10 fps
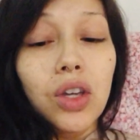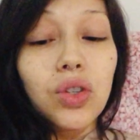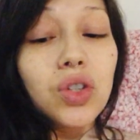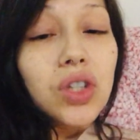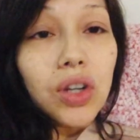
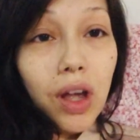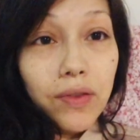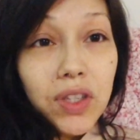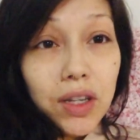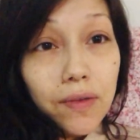You still
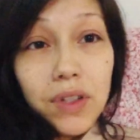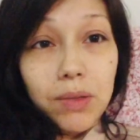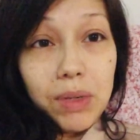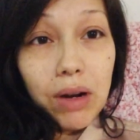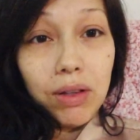have stuff
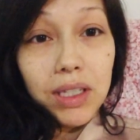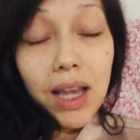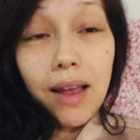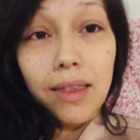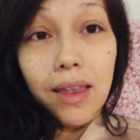deep down
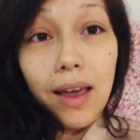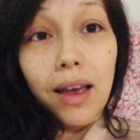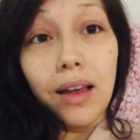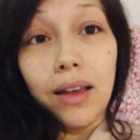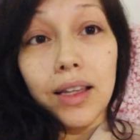inside
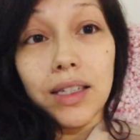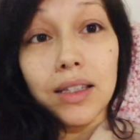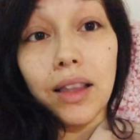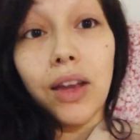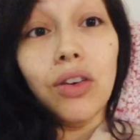that
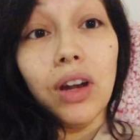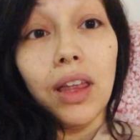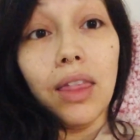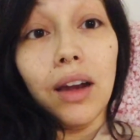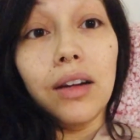is lingering
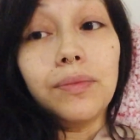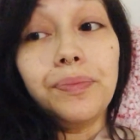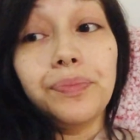in there.